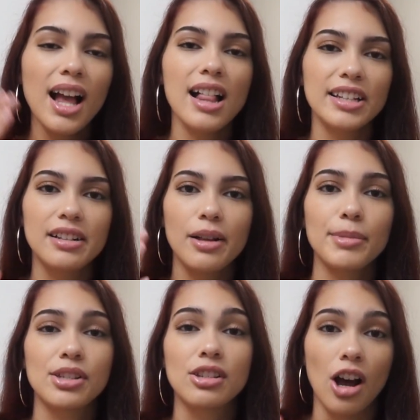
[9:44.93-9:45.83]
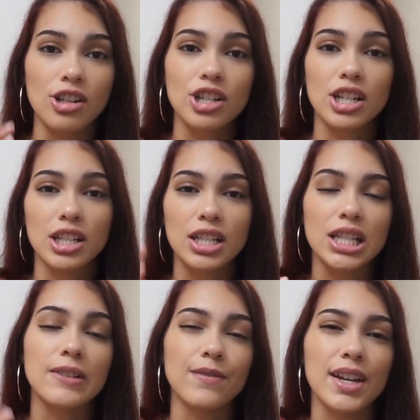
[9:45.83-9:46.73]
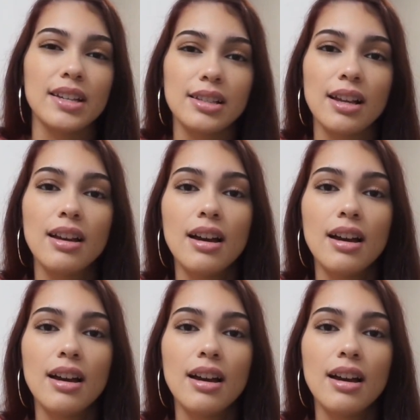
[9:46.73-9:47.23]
I like to like massage it into the face